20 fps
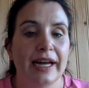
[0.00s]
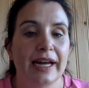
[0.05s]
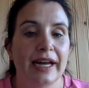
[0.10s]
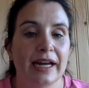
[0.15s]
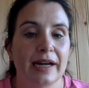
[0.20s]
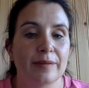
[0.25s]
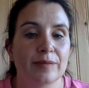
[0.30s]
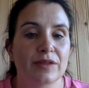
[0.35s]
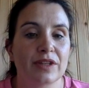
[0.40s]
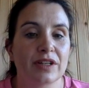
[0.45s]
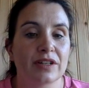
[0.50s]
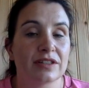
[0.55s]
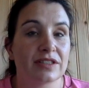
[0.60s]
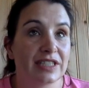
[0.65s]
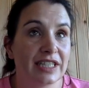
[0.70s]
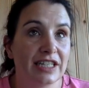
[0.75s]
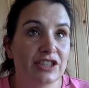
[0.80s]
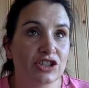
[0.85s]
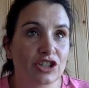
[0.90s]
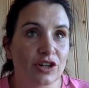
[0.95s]
There's
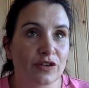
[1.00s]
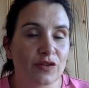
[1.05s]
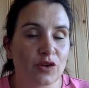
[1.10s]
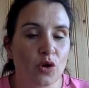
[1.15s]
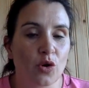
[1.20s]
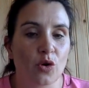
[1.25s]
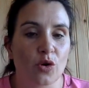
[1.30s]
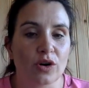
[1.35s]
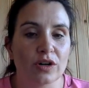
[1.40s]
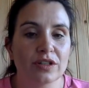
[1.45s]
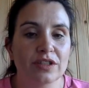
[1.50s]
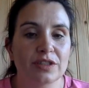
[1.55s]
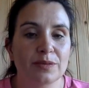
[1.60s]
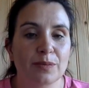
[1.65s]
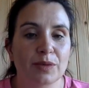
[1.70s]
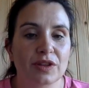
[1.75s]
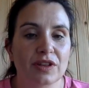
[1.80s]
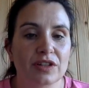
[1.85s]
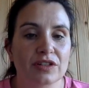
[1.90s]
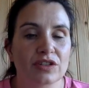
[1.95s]
teaching, of course,
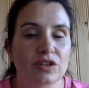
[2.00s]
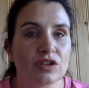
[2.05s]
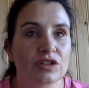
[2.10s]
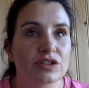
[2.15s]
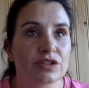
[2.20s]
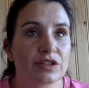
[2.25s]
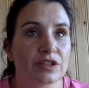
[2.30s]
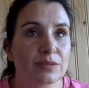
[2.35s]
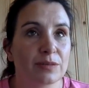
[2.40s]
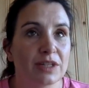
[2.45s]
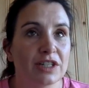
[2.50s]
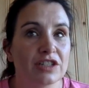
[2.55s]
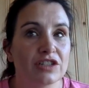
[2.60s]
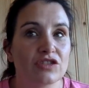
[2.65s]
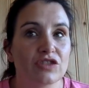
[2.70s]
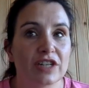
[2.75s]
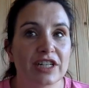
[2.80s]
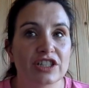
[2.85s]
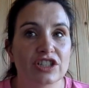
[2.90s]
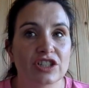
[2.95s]
but there's also
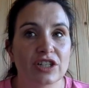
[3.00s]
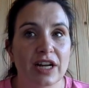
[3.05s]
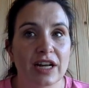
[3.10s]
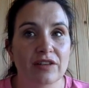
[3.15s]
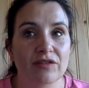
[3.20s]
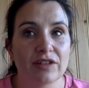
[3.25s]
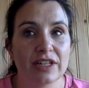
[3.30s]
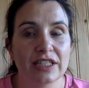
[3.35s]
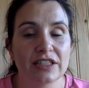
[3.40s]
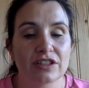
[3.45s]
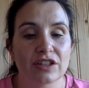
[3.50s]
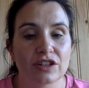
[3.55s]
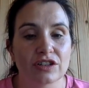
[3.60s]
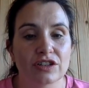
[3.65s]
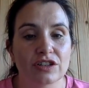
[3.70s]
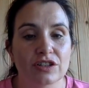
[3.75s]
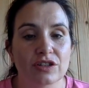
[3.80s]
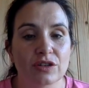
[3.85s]
administration and research.